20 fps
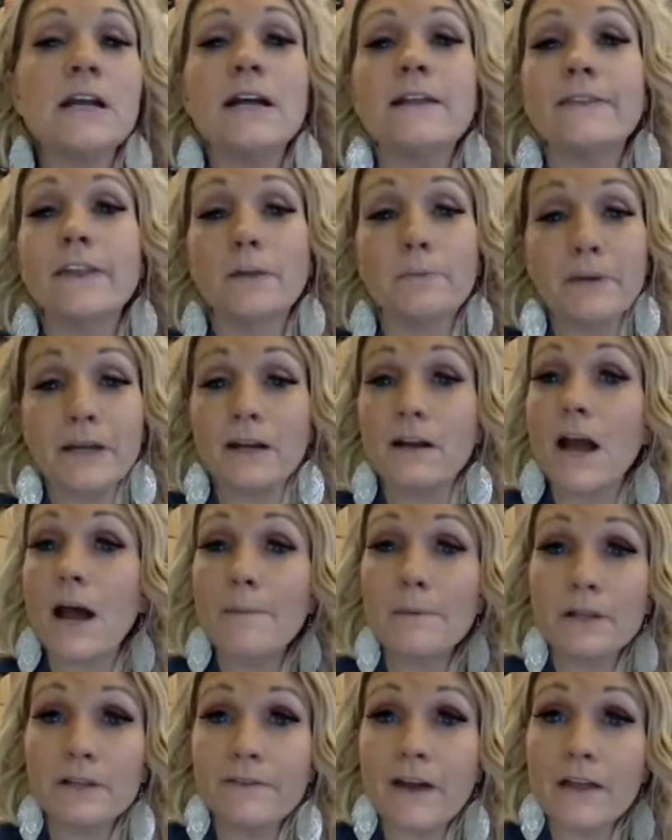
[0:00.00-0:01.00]
There'll be a
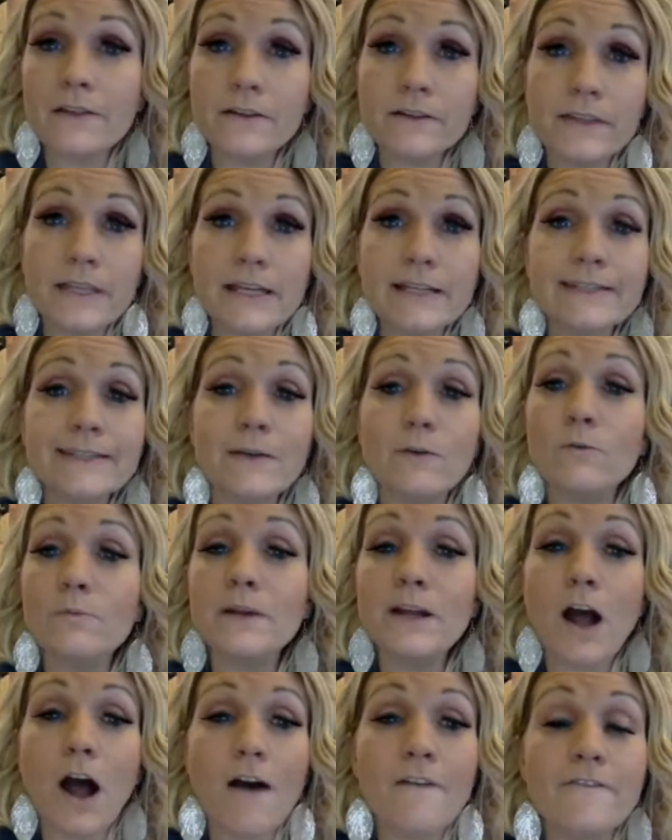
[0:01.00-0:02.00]
couple of other things that will be
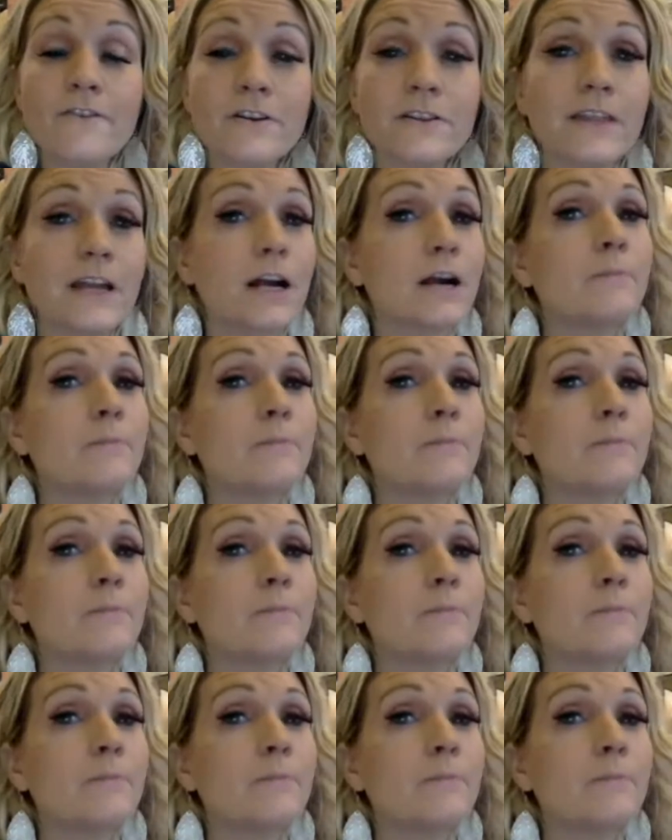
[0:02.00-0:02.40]
offered there,